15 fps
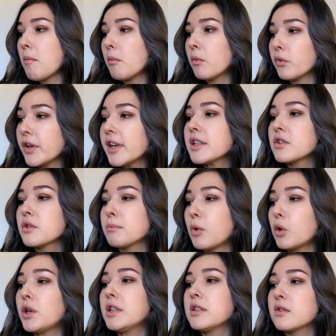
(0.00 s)
Rich
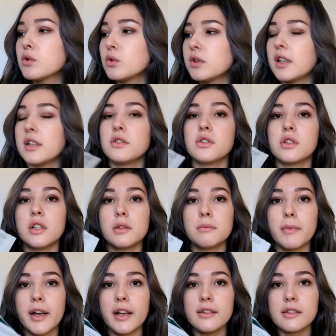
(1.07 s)
Moist Soothing Sheet
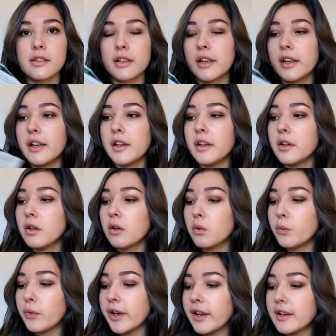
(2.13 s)
Mask,
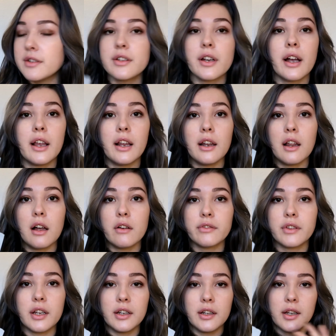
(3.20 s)
which I loved
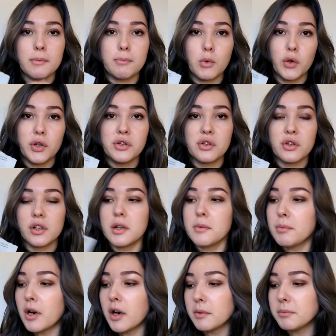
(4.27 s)
in the moisture
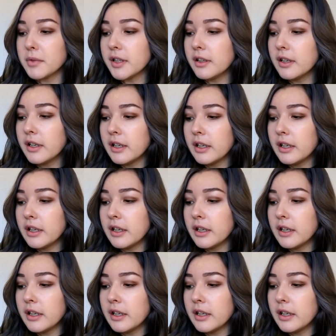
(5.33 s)
department.